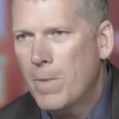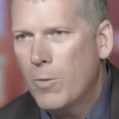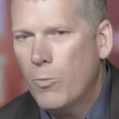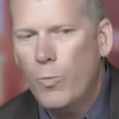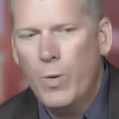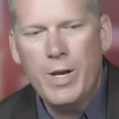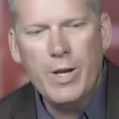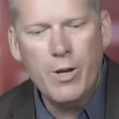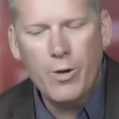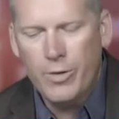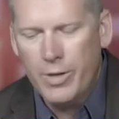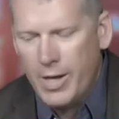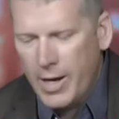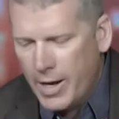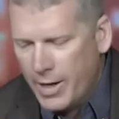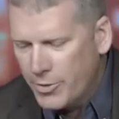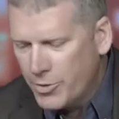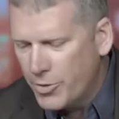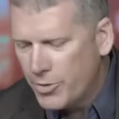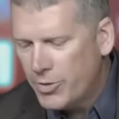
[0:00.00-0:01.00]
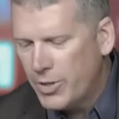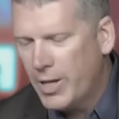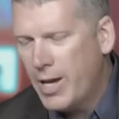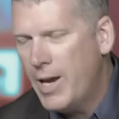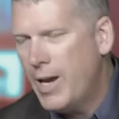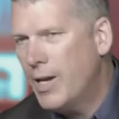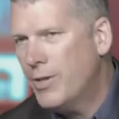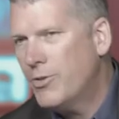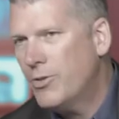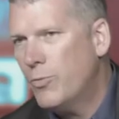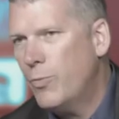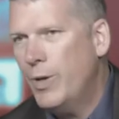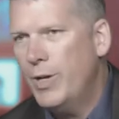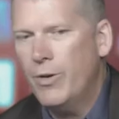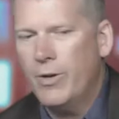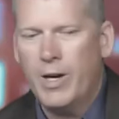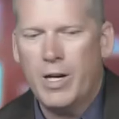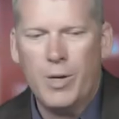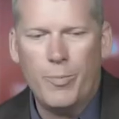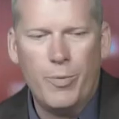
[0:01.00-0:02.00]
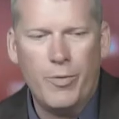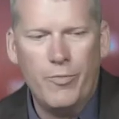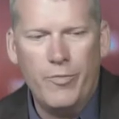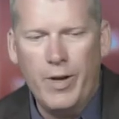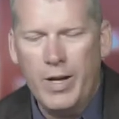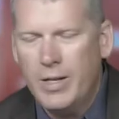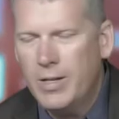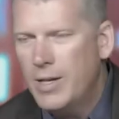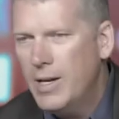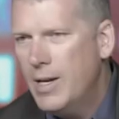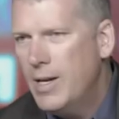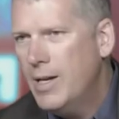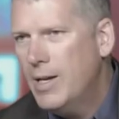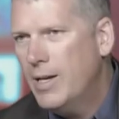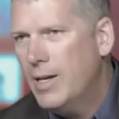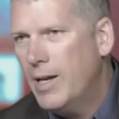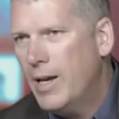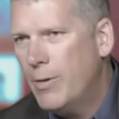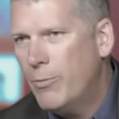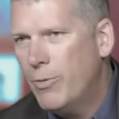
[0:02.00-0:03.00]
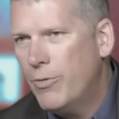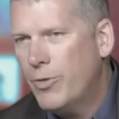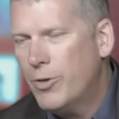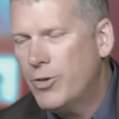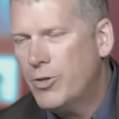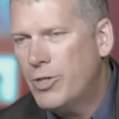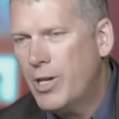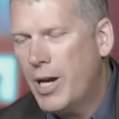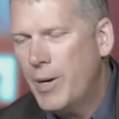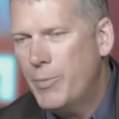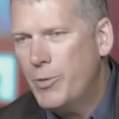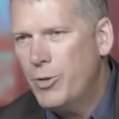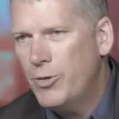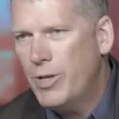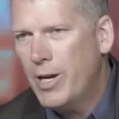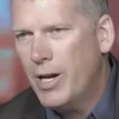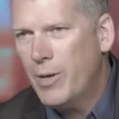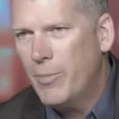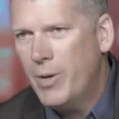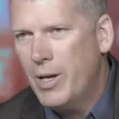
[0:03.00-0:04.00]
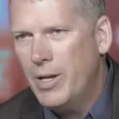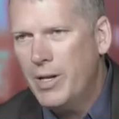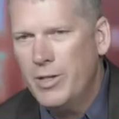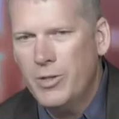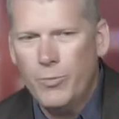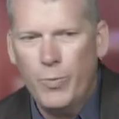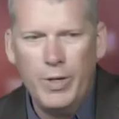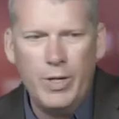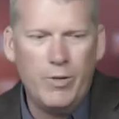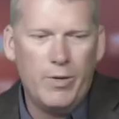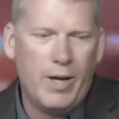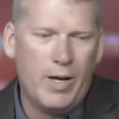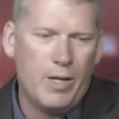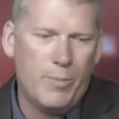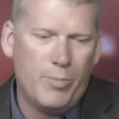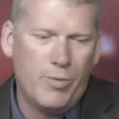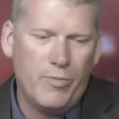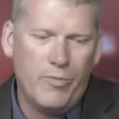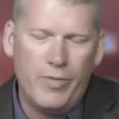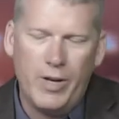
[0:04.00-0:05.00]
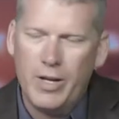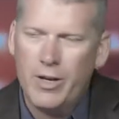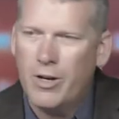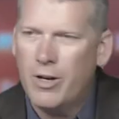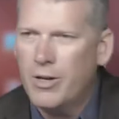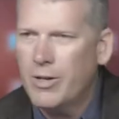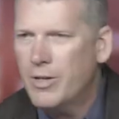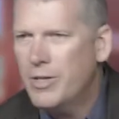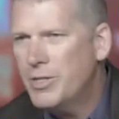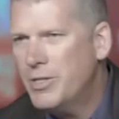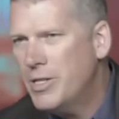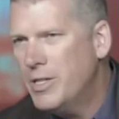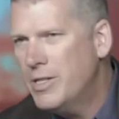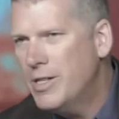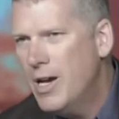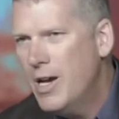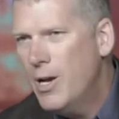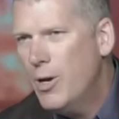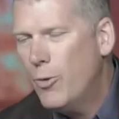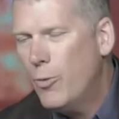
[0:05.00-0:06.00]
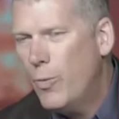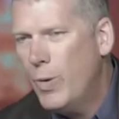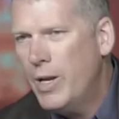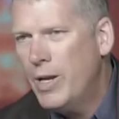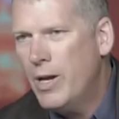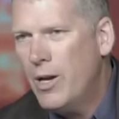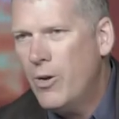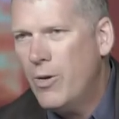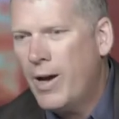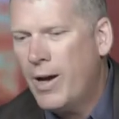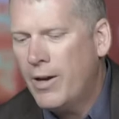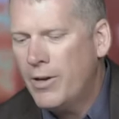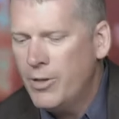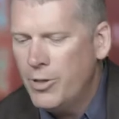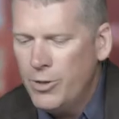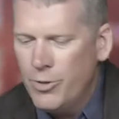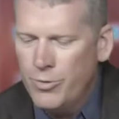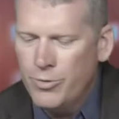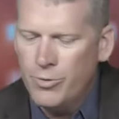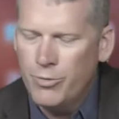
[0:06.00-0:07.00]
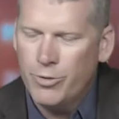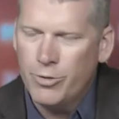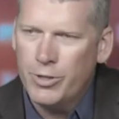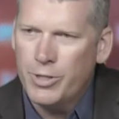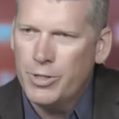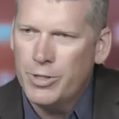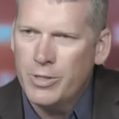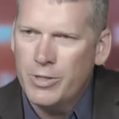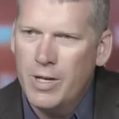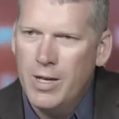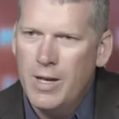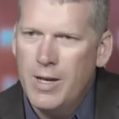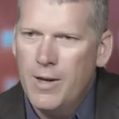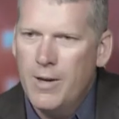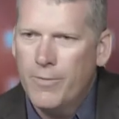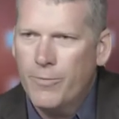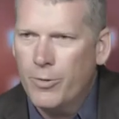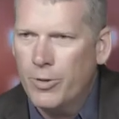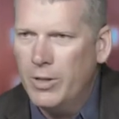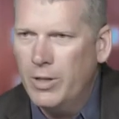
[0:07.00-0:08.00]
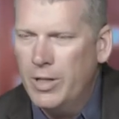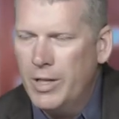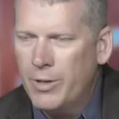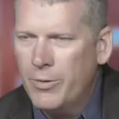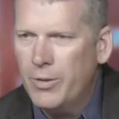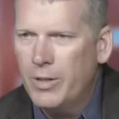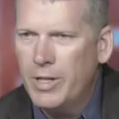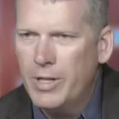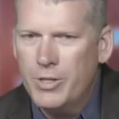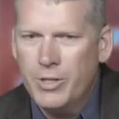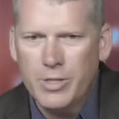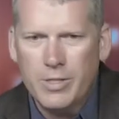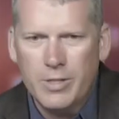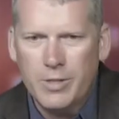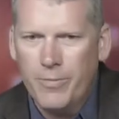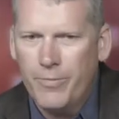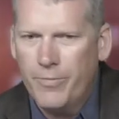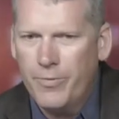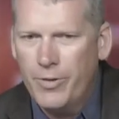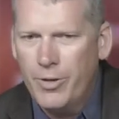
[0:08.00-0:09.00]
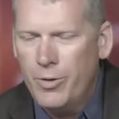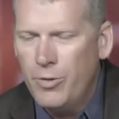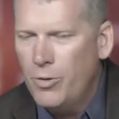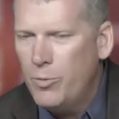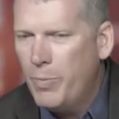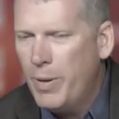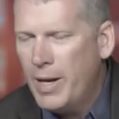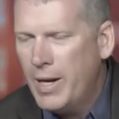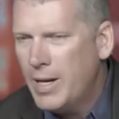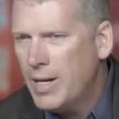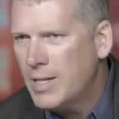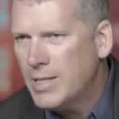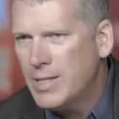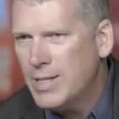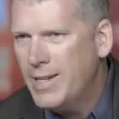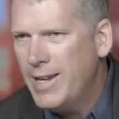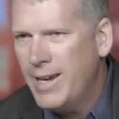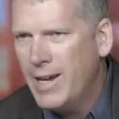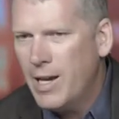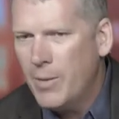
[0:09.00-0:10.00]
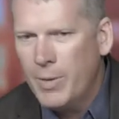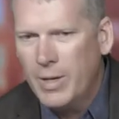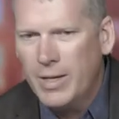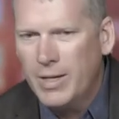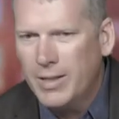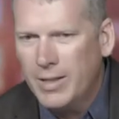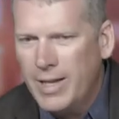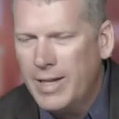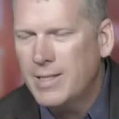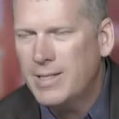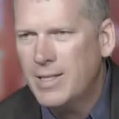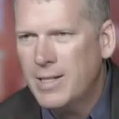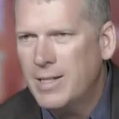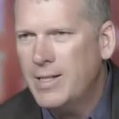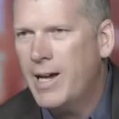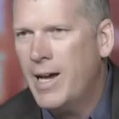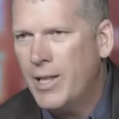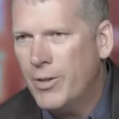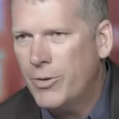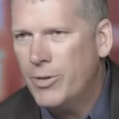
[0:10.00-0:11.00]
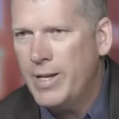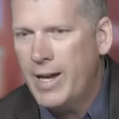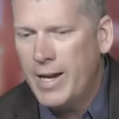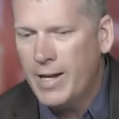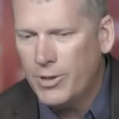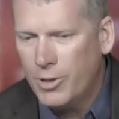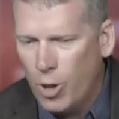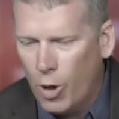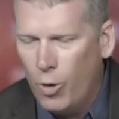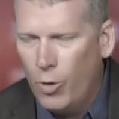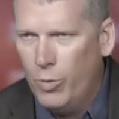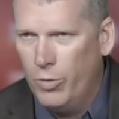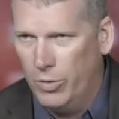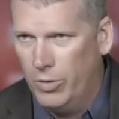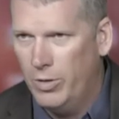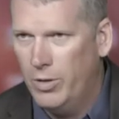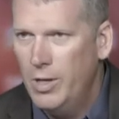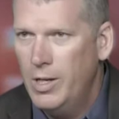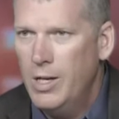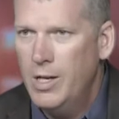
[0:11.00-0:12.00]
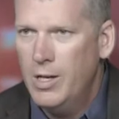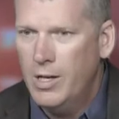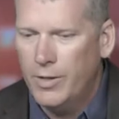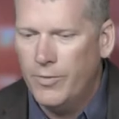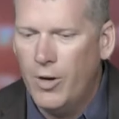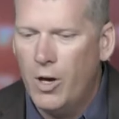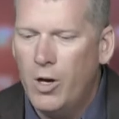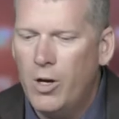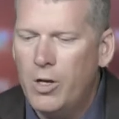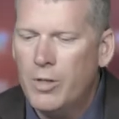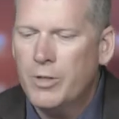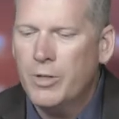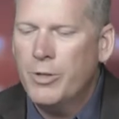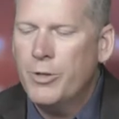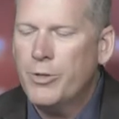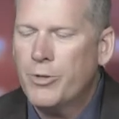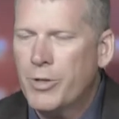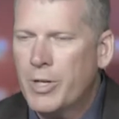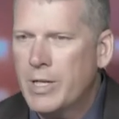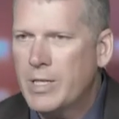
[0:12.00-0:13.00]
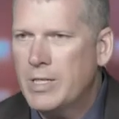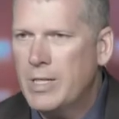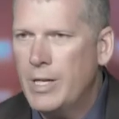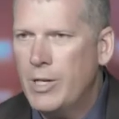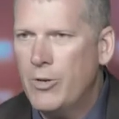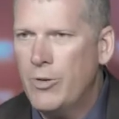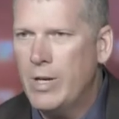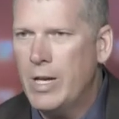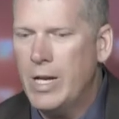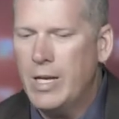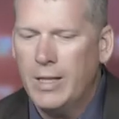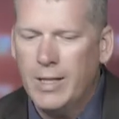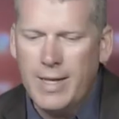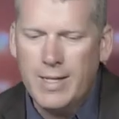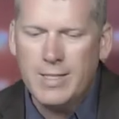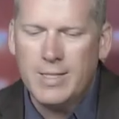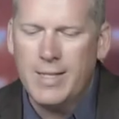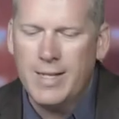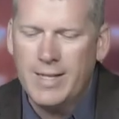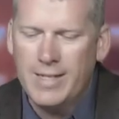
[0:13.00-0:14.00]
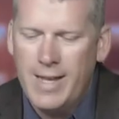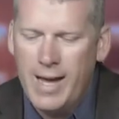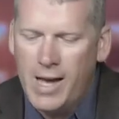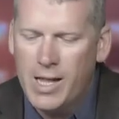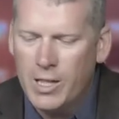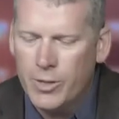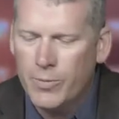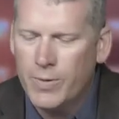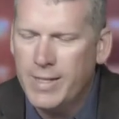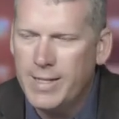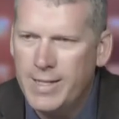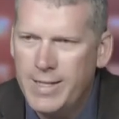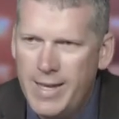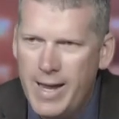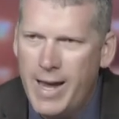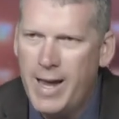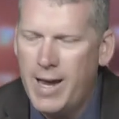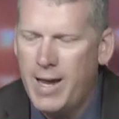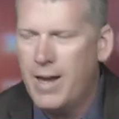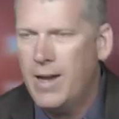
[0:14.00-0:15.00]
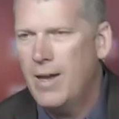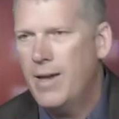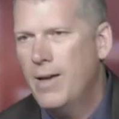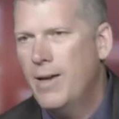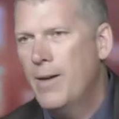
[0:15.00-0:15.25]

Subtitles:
We know the answers to cancer. We know how to prevent and reverse type 2 diabetes. We know how to prevent heart disease. We know how to use nutrition for literally just a few pennies a day. I mean, less than a dollar a day total of all the nutrients that you need, less than a dollar a day.